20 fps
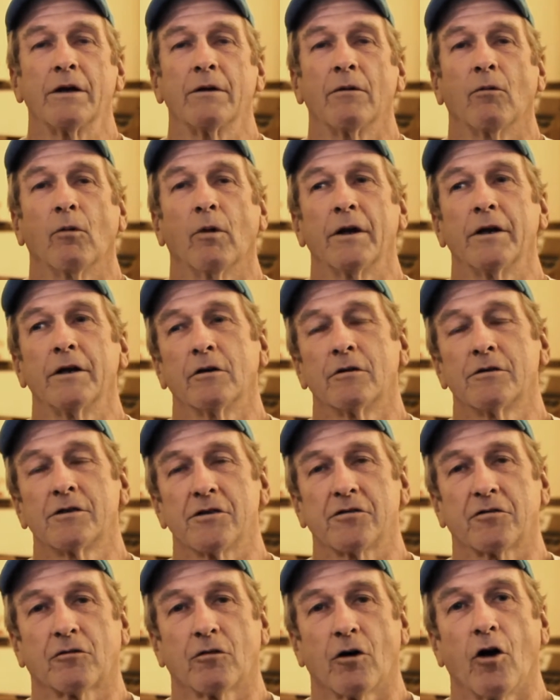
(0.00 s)
When you
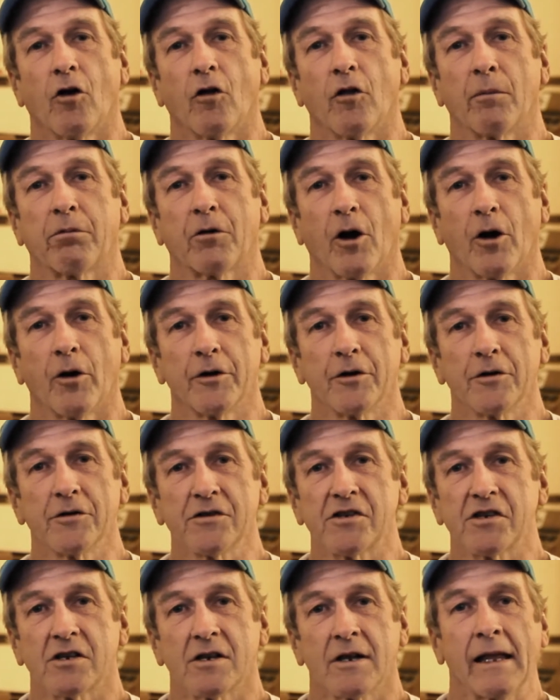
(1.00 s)
just grow the
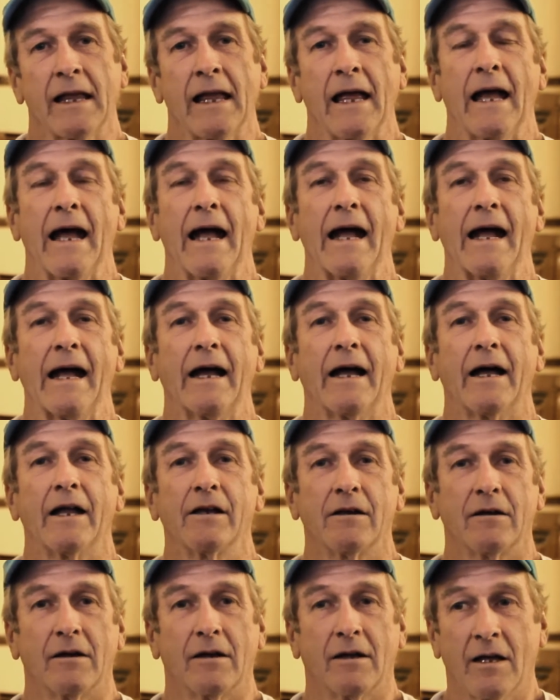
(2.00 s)
produce and
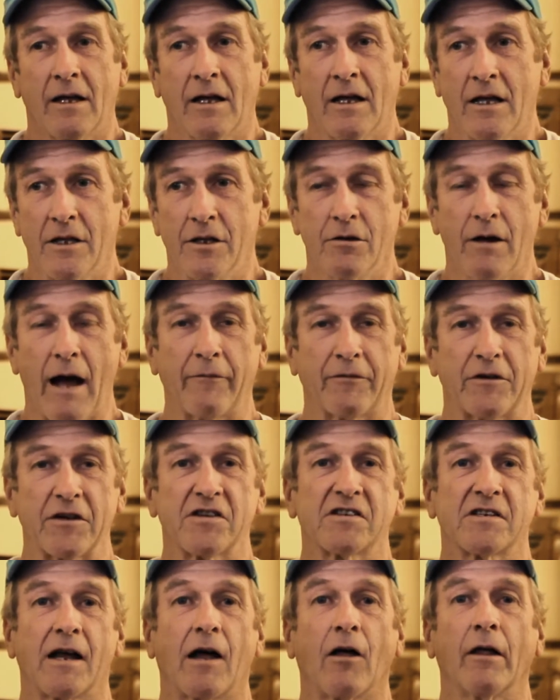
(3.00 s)
you have to
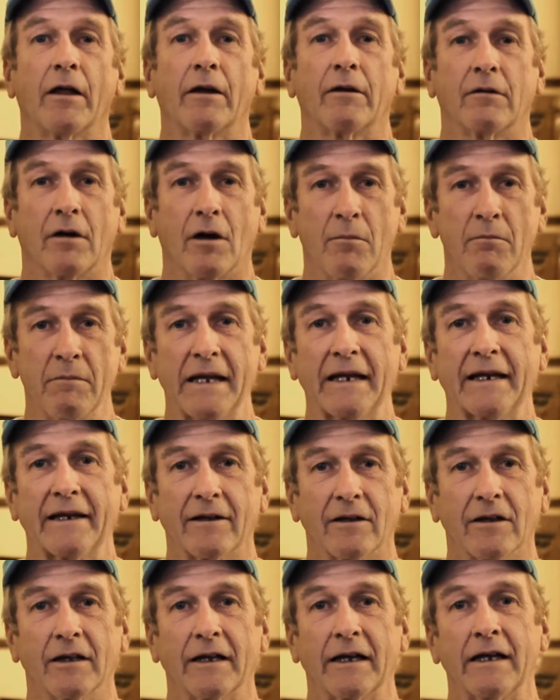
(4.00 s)
sell it
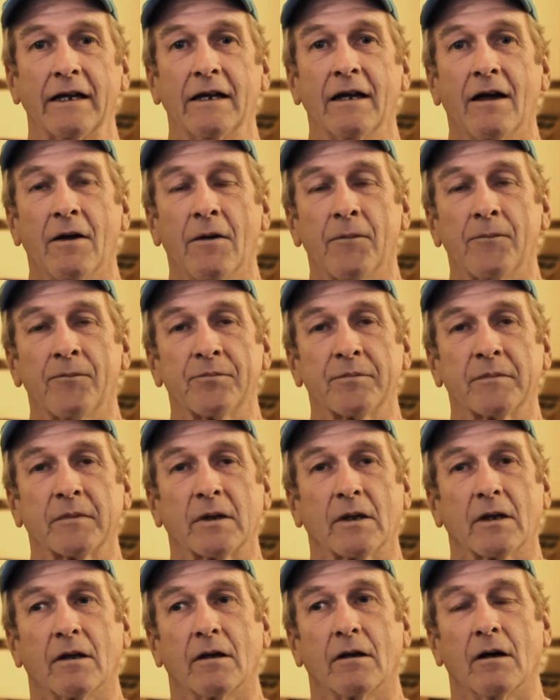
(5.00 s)
immediately,
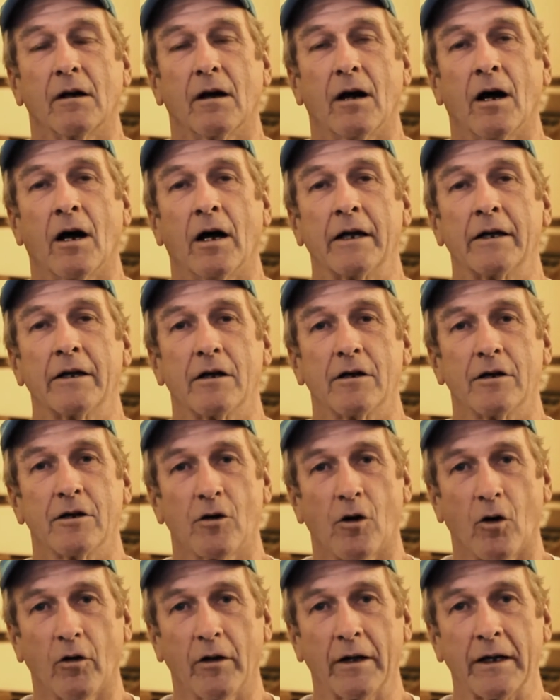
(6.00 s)

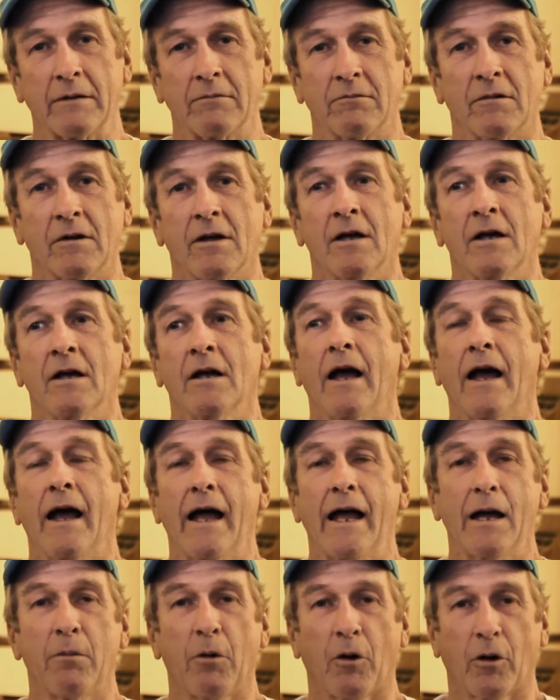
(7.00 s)
you're only
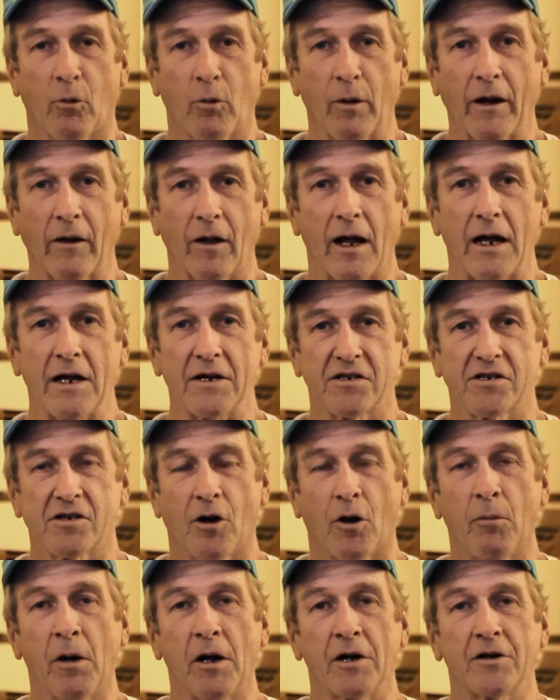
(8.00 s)
able to realize
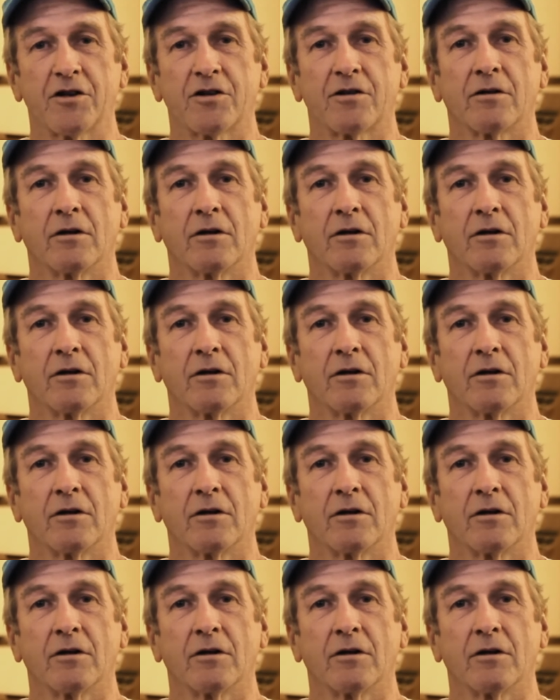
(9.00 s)
so much